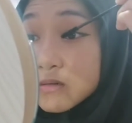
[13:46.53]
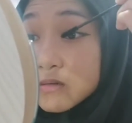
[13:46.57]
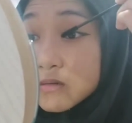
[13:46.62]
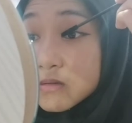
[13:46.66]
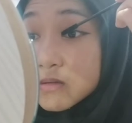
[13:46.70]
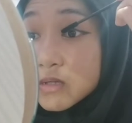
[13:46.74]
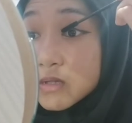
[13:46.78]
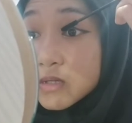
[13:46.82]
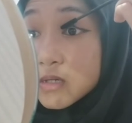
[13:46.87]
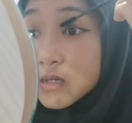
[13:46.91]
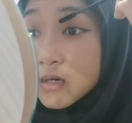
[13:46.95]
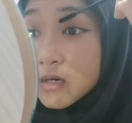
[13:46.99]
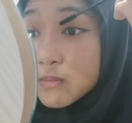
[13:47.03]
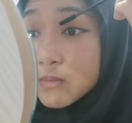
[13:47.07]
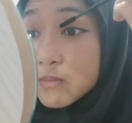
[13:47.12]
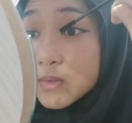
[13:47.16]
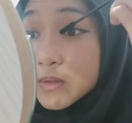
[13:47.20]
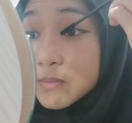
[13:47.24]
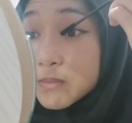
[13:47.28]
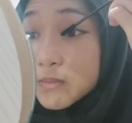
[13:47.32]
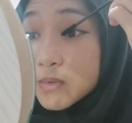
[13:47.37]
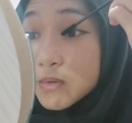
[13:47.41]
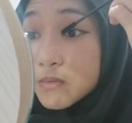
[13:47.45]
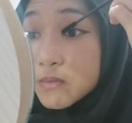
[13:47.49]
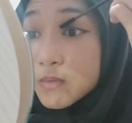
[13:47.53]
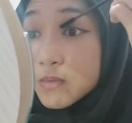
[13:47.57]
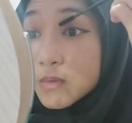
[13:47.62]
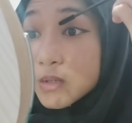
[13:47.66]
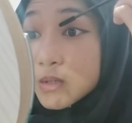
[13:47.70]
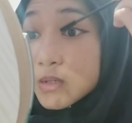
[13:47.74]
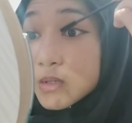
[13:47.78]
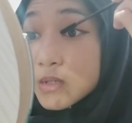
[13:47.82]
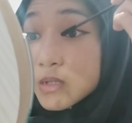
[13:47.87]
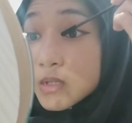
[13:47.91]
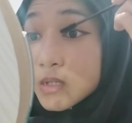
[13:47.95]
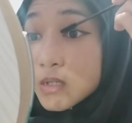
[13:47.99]
like how people
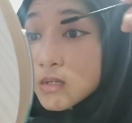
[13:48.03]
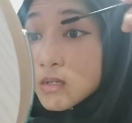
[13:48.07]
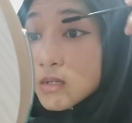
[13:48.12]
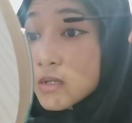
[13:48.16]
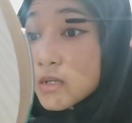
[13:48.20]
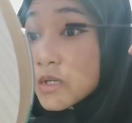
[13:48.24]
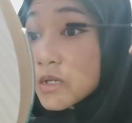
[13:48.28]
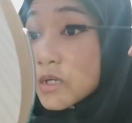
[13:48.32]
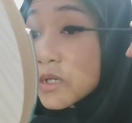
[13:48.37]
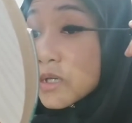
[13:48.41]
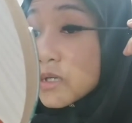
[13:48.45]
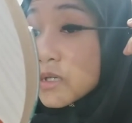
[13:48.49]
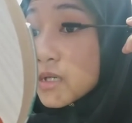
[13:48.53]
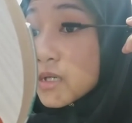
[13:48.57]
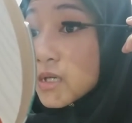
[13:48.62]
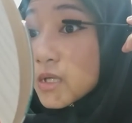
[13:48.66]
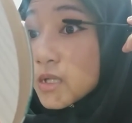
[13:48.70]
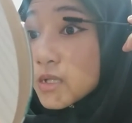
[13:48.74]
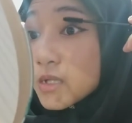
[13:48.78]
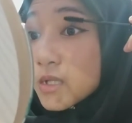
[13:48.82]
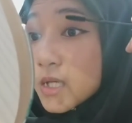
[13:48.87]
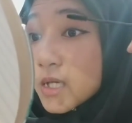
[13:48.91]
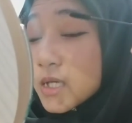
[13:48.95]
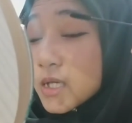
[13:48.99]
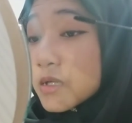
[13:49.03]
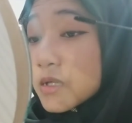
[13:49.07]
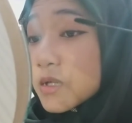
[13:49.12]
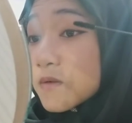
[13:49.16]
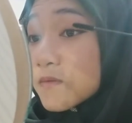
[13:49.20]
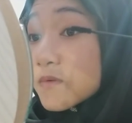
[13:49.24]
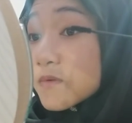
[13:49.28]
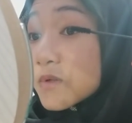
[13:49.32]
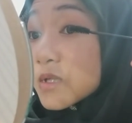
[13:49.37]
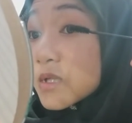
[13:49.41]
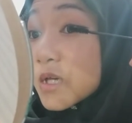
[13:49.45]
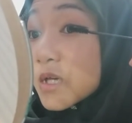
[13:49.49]
would, and then
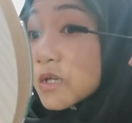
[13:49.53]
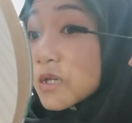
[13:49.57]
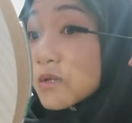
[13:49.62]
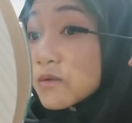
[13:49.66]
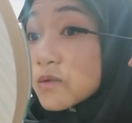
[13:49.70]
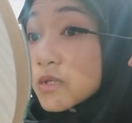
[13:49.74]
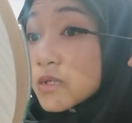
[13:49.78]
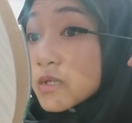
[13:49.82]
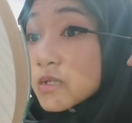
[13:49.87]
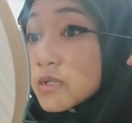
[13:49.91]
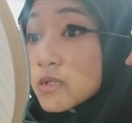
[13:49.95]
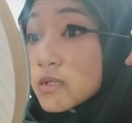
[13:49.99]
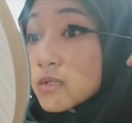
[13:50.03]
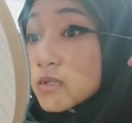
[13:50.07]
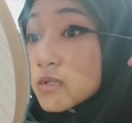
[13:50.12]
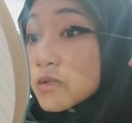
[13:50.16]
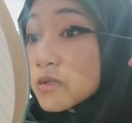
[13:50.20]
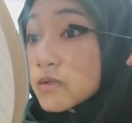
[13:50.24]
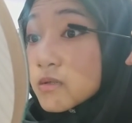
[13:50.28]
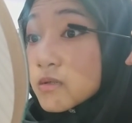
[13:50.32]
after that you just